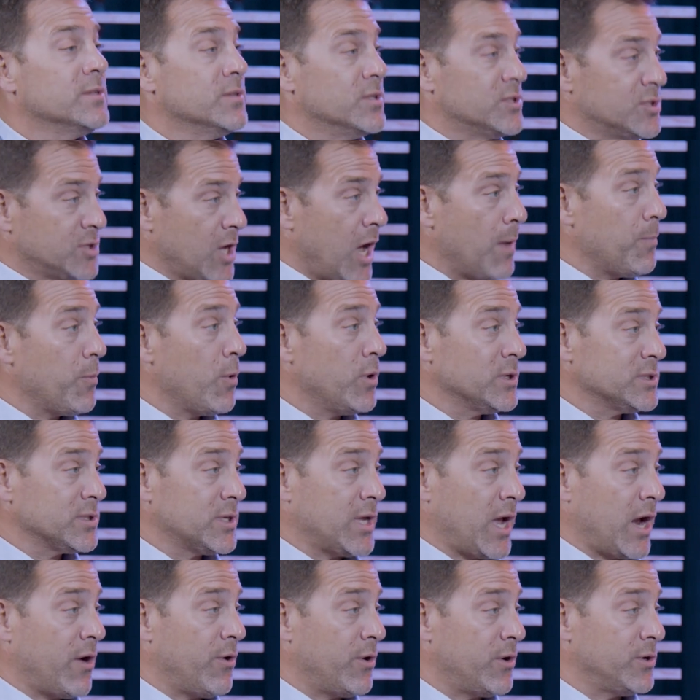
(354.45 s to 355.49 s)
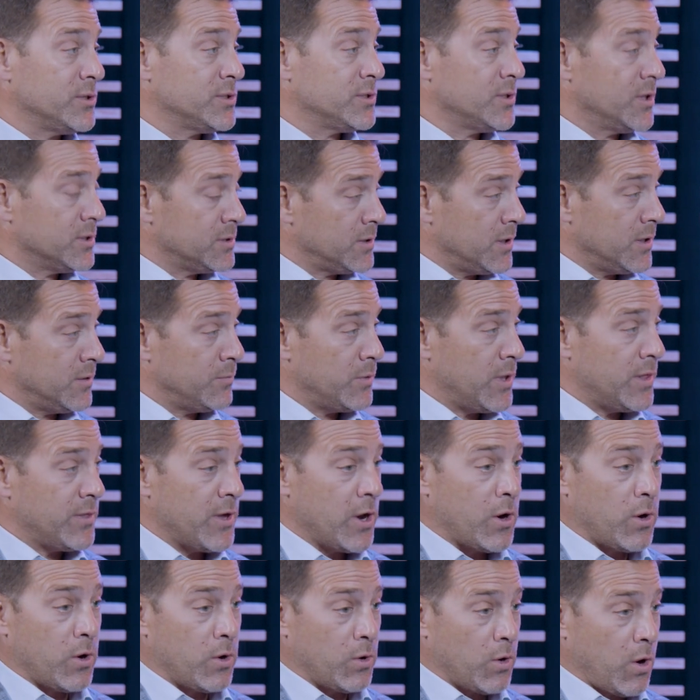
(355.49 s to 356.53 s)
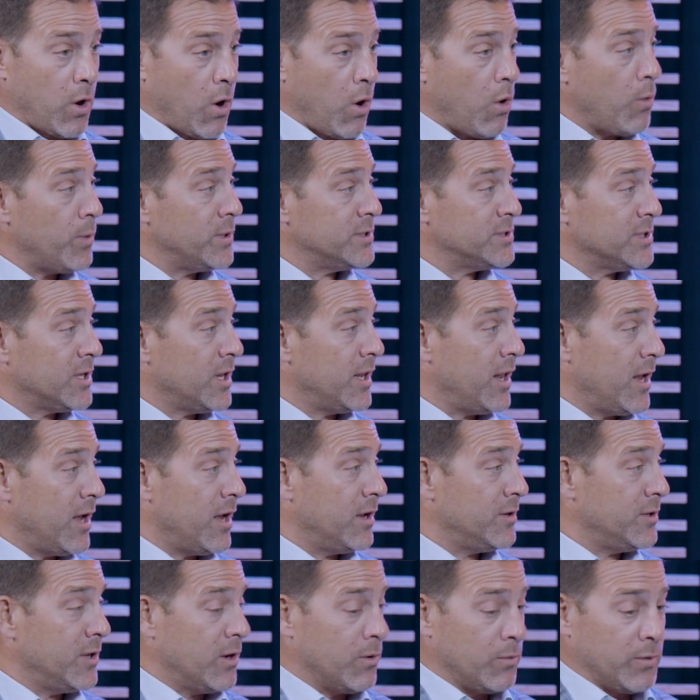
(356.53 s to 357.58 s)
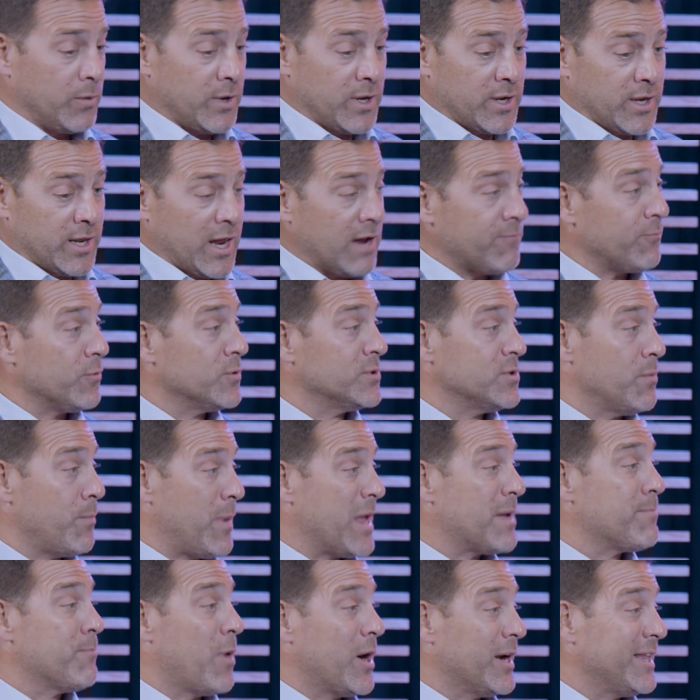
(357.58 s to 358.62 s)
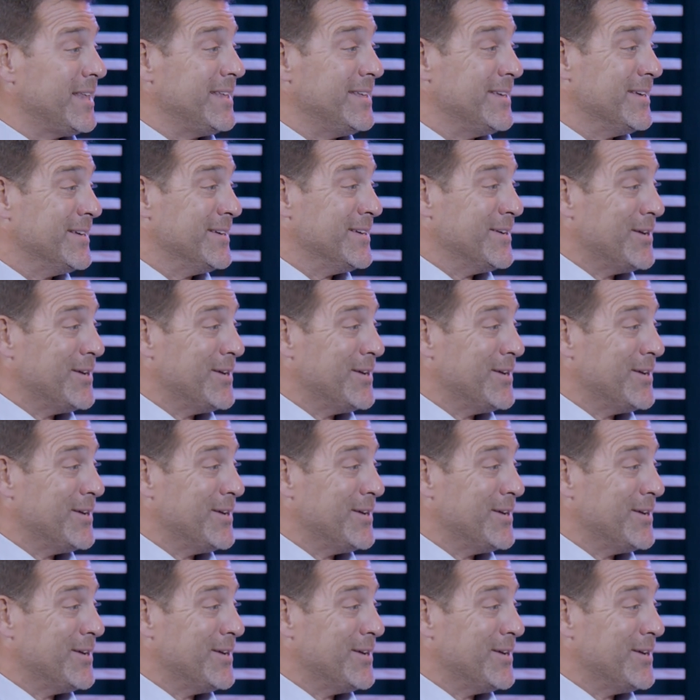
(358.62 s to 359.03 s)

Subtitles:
The stop loss carriers, they're always in an effort to make money,